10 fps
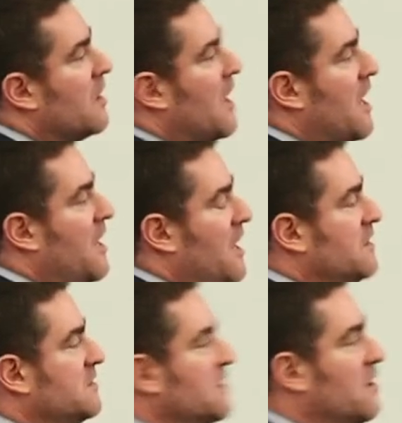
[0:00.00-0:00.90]
and
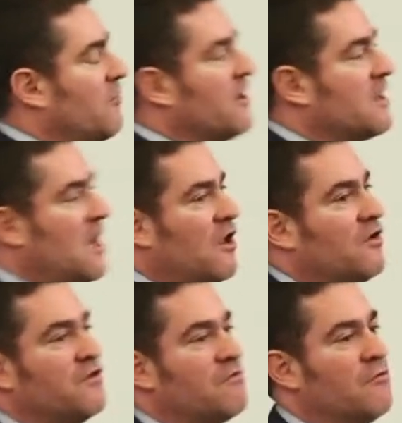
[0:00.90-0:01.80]
NCAA
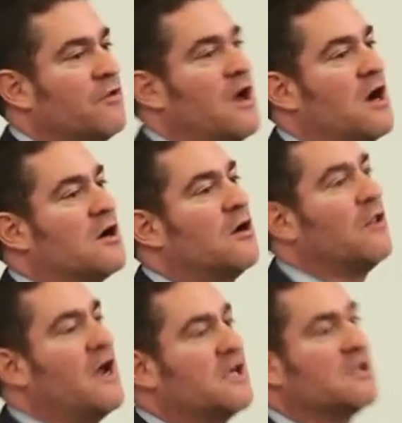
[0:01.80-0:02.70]
colleges will not
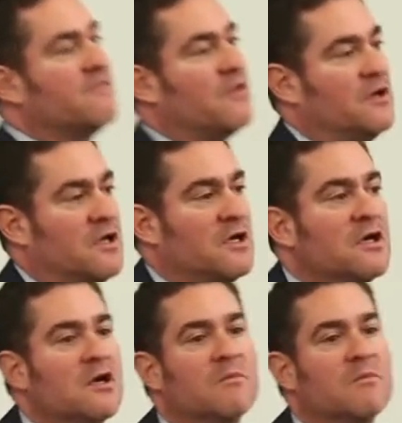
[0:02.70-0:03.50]
collectively